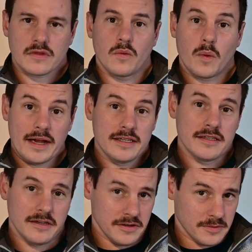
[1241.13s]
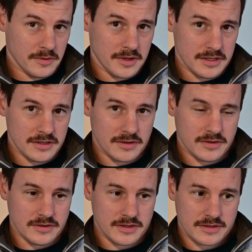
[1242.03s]
When to do walking
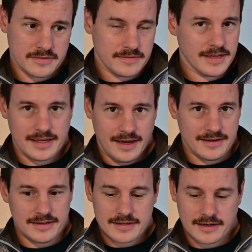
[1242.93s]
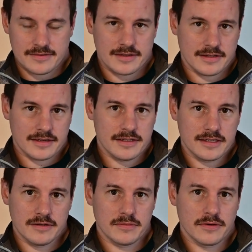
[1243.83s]
tours? Again, it sounds like a
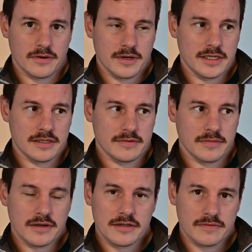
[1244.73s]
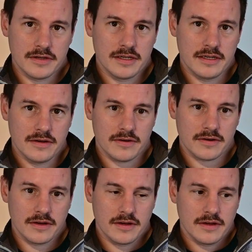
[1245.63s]
simple question, but it's really not.
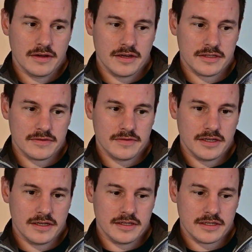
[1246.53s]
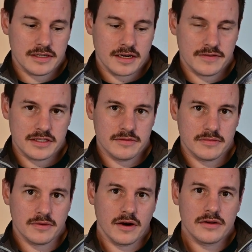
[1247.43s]
It doesn't have a
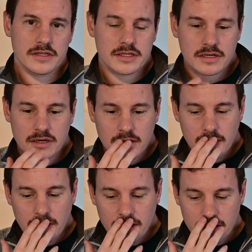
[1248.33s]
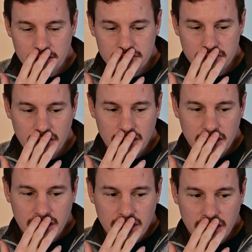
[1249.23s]
simple answer.
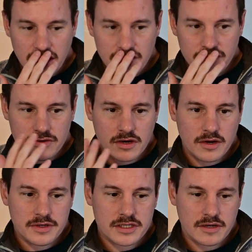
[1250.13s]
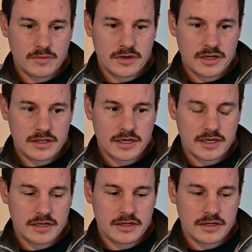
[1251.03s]
If you're going somewhere that